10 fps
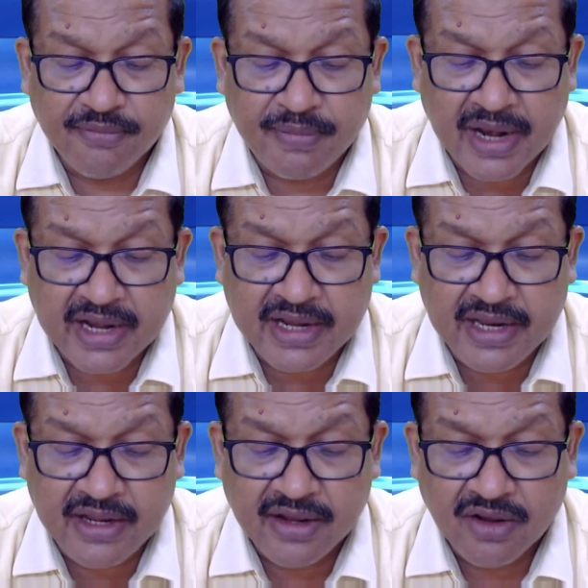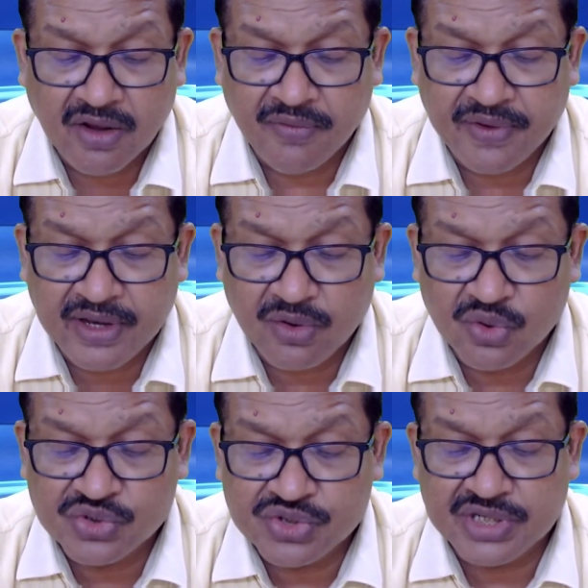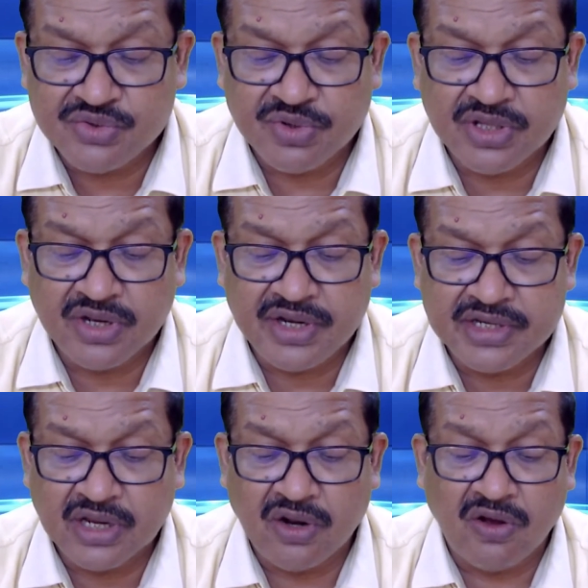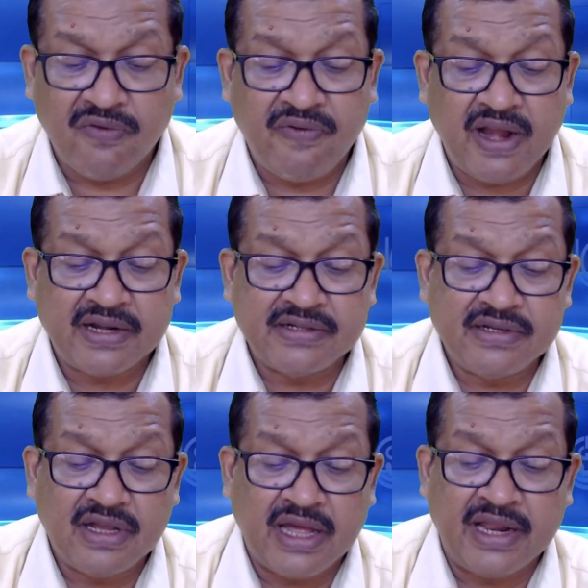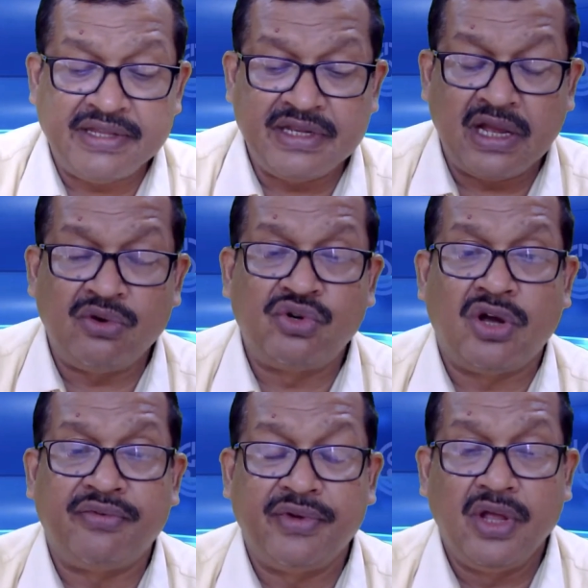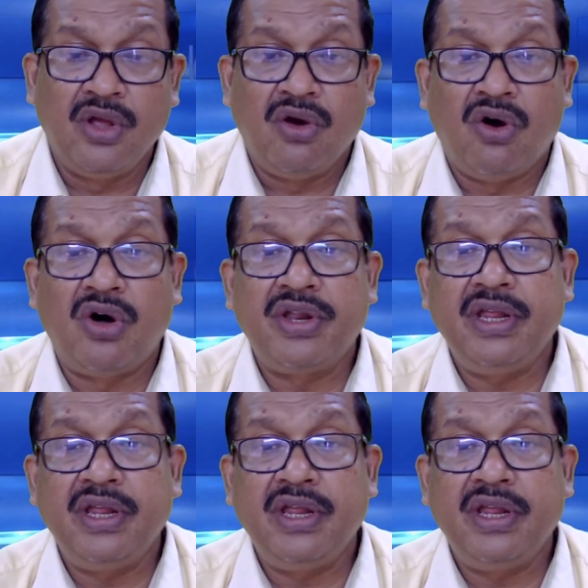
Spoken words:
priority of any questions, whether it is a law of facts arising out of or